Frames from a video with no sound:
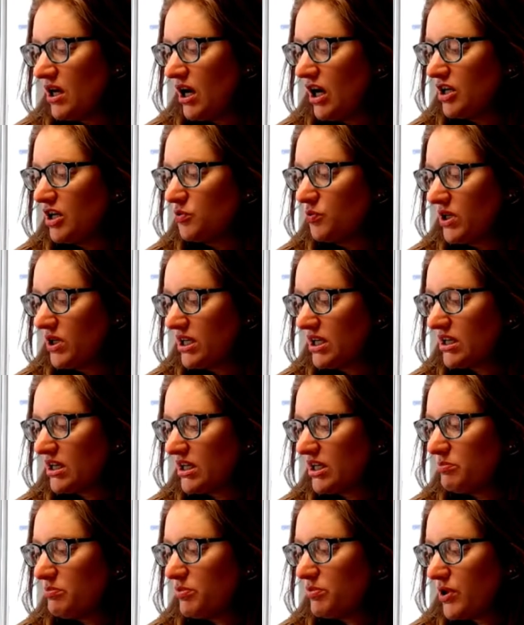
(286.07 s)

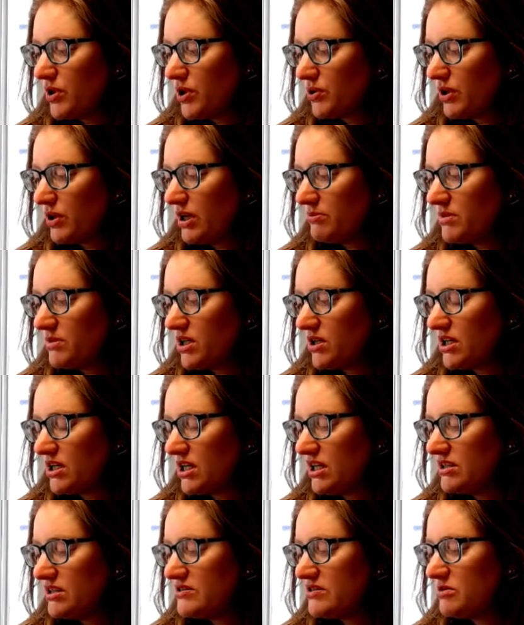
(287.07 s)
unwittingly program their
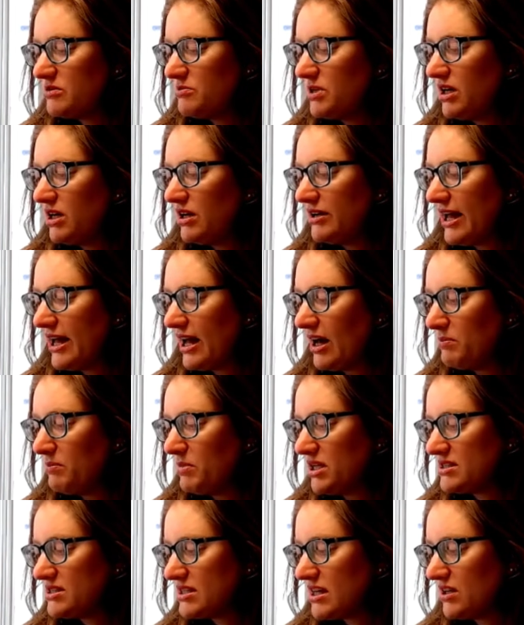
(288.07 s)
kids to be
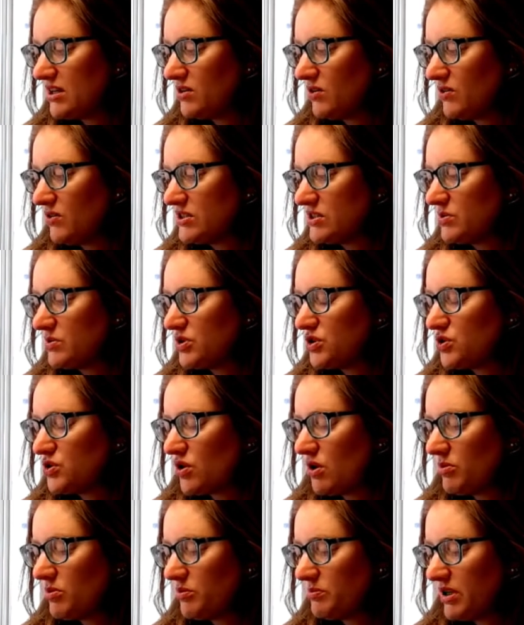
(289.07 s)
unhappy as adults with
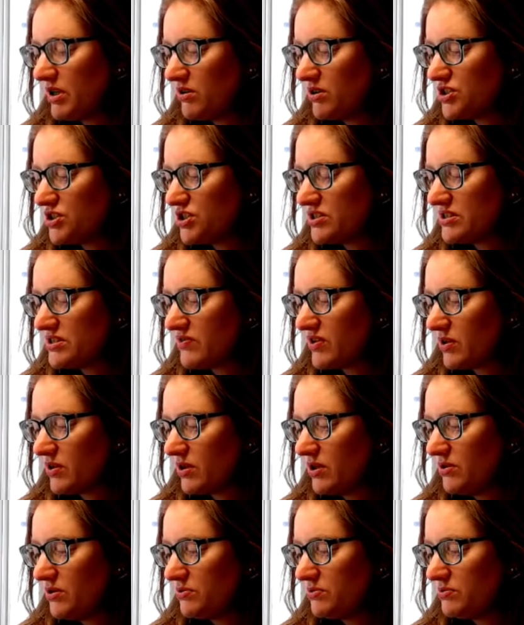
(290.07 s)
troubled marriages of
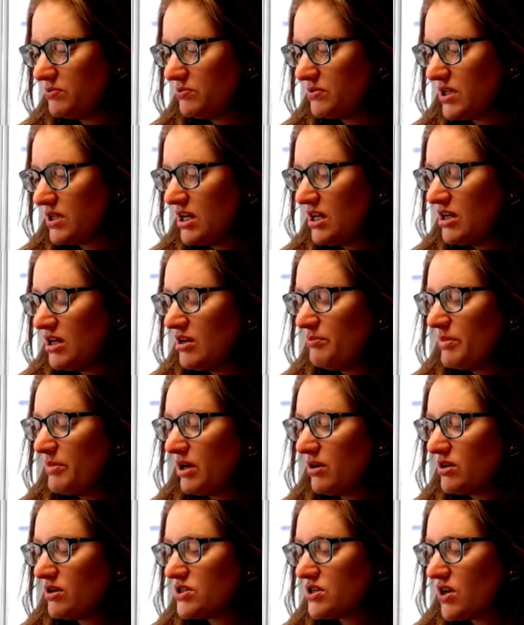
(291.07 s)
their own.
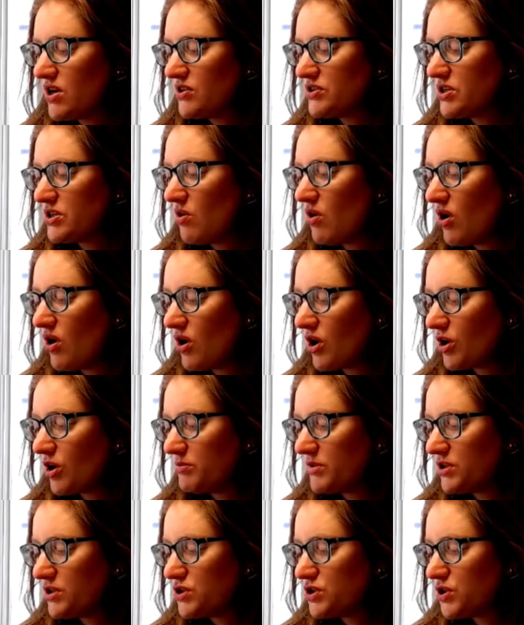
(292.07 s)
Parents also
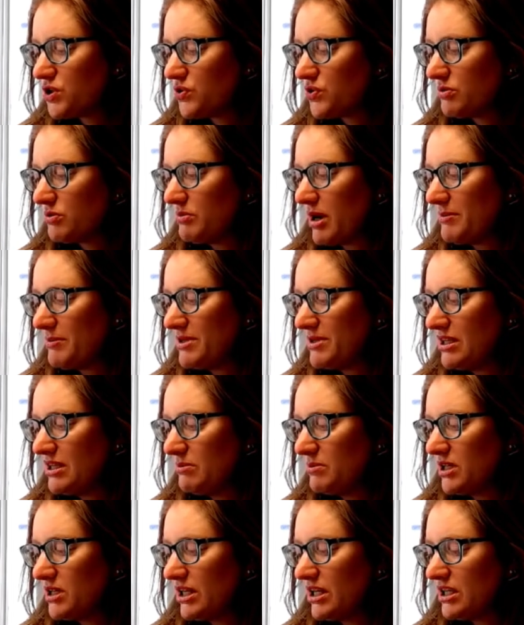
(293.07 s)
harm their children by
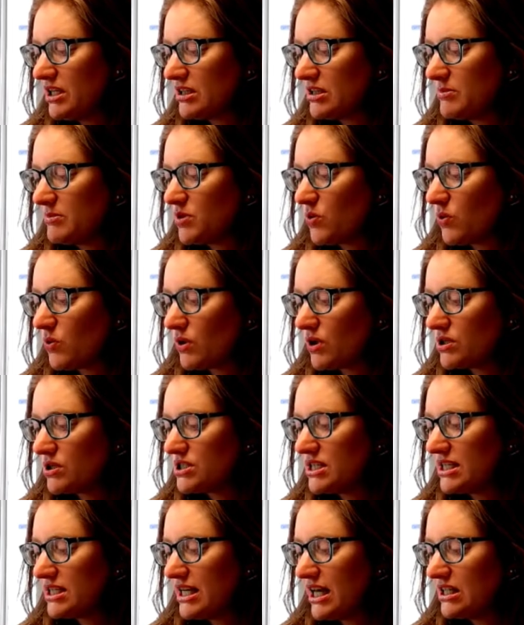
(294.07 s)
manipulating them in order
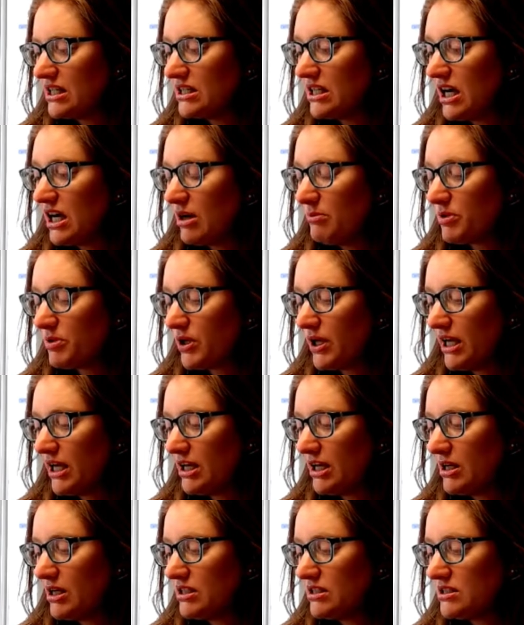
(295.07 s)
to gain the upper
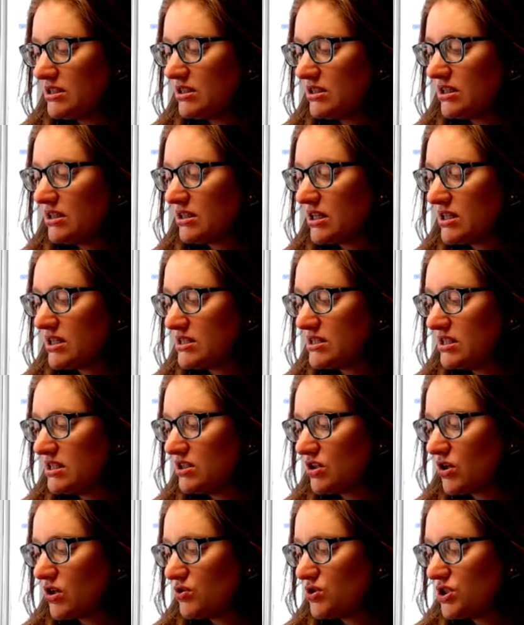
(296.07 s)
hand in custody
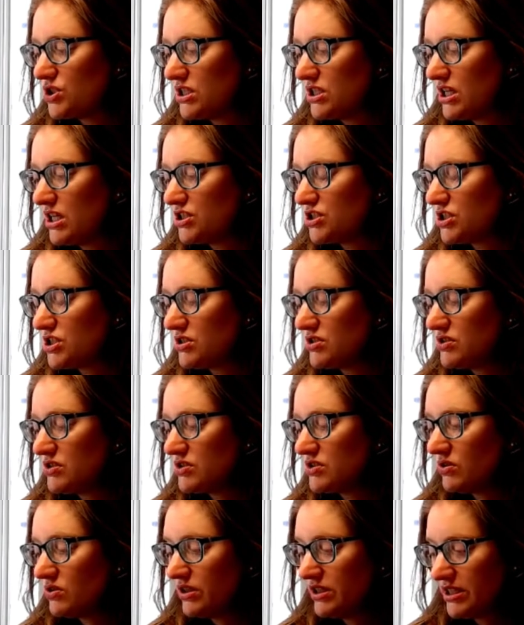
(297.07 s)

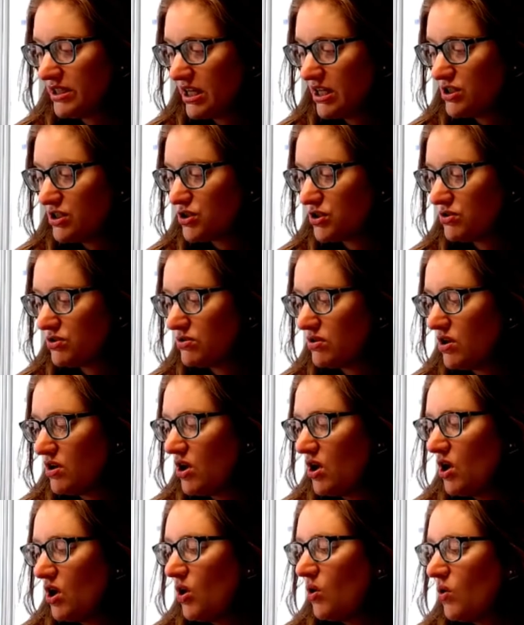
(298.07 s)
negotiations or litigation,
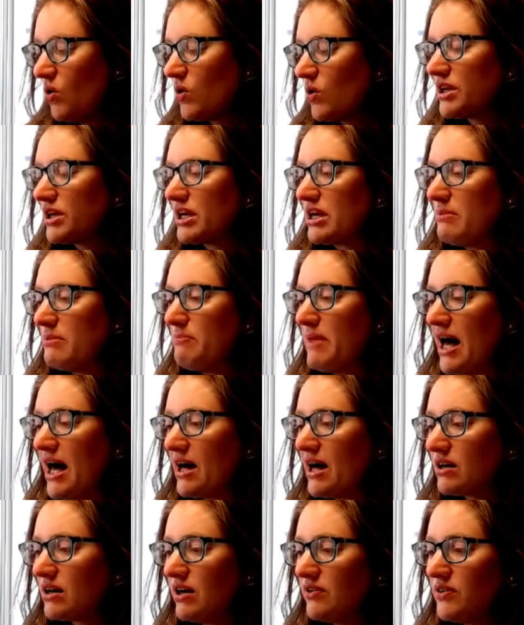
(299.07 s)
or to get
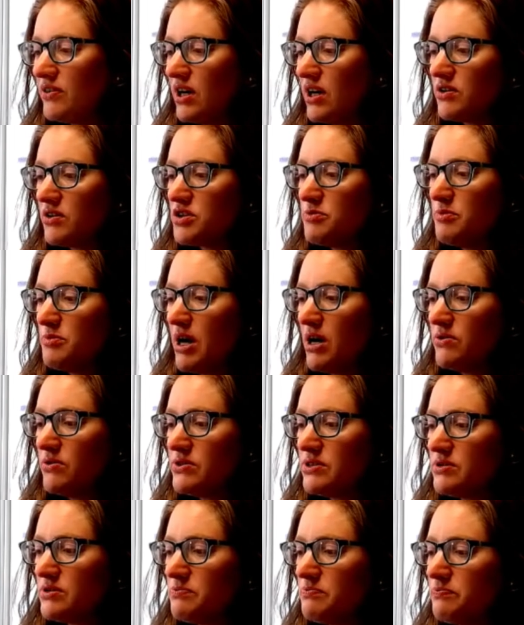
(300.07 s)
back at the other
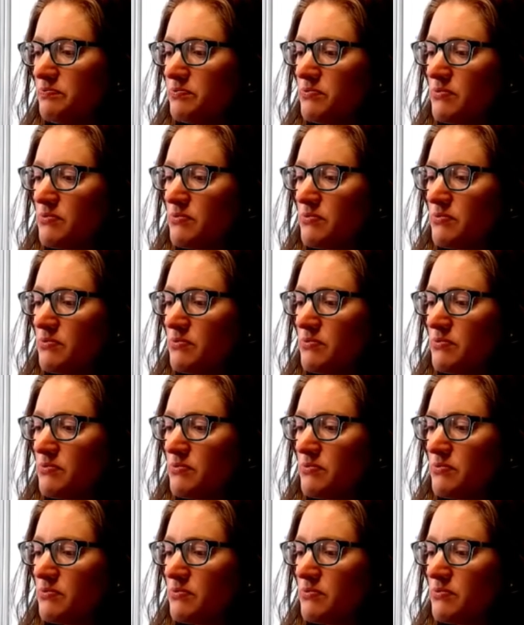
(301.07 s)
spouse.